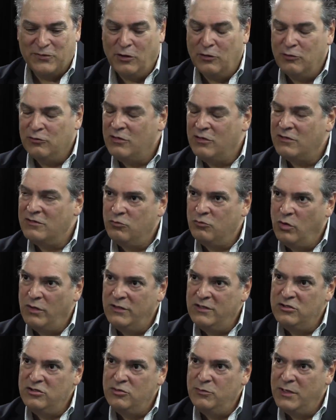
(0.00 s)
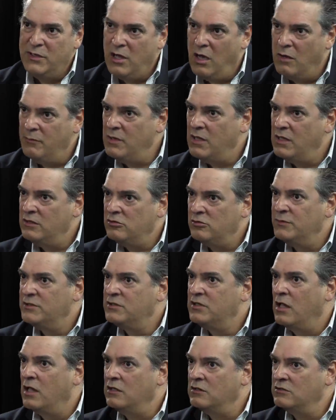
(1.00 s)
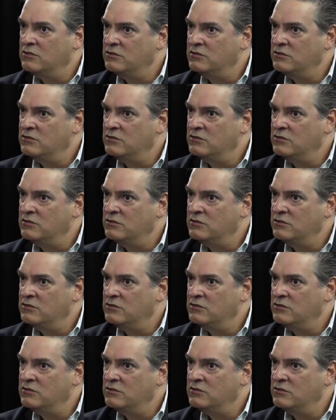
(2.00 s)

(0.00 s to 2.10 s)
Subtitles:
when did you become a dermatologist?